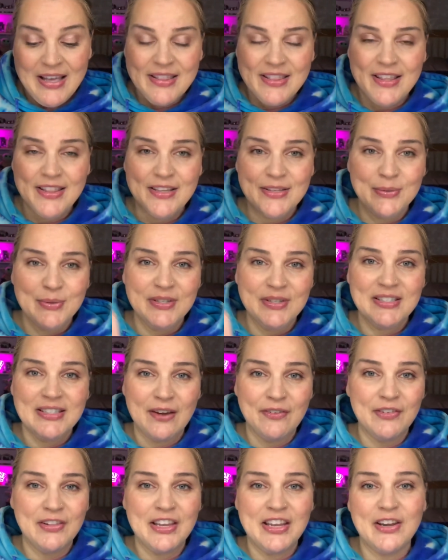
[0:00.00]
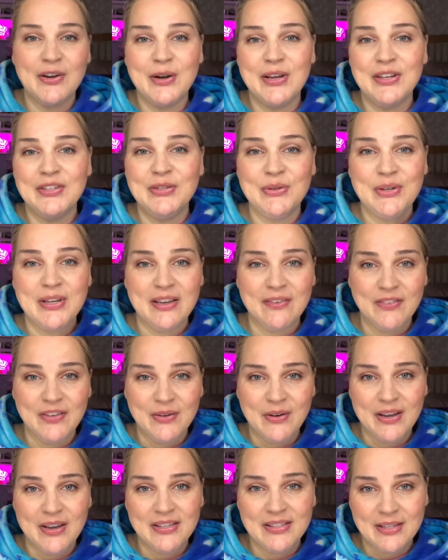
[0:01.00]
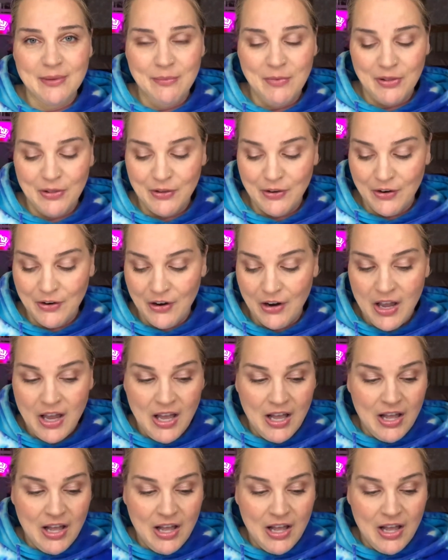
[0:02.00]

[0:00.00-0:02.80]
then this one's definitely going to give you a similar